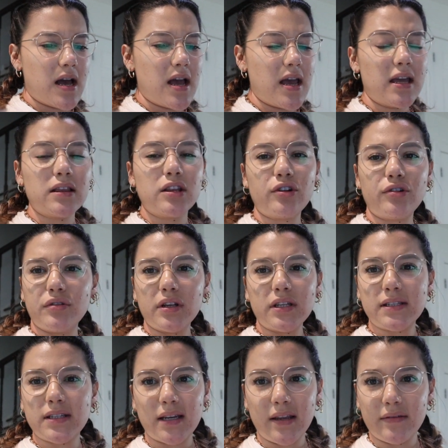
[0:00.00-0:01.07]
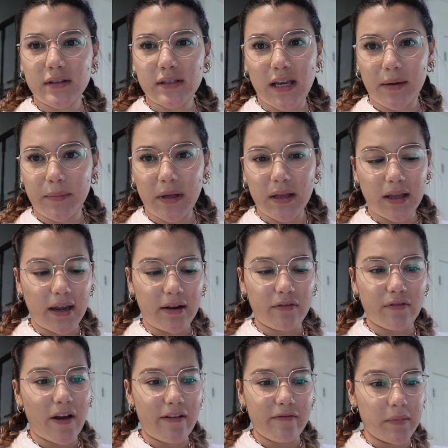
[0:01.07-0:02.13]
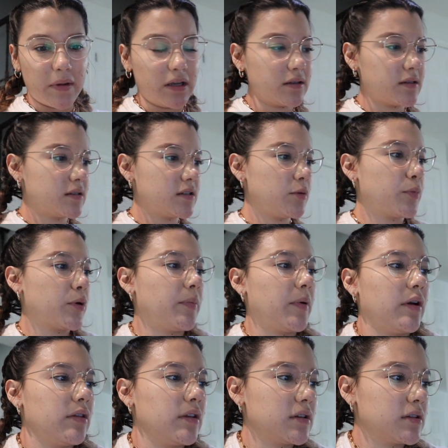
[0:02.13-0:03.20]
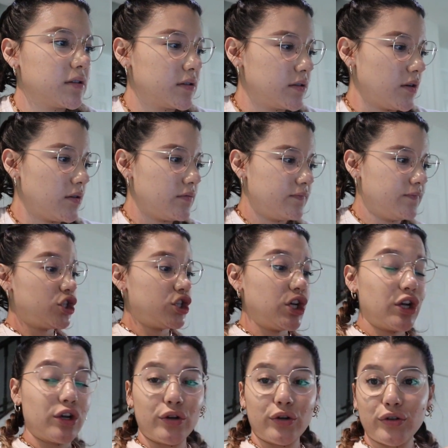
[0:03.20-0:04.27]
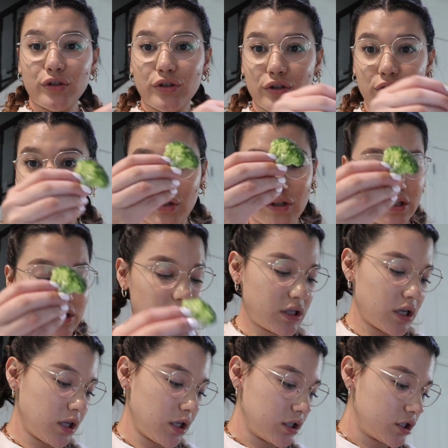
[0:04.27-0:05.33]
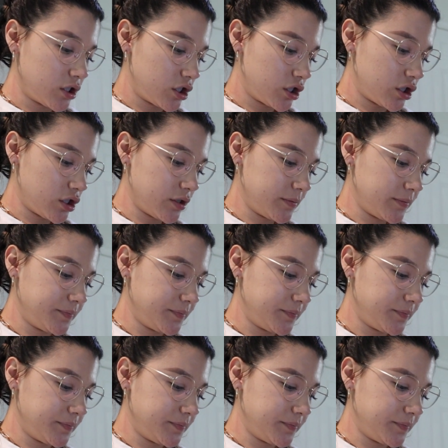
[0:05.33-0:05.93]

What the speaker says: it literally didn't even take me like 5 minutes to prepare this. So cheers to lunch.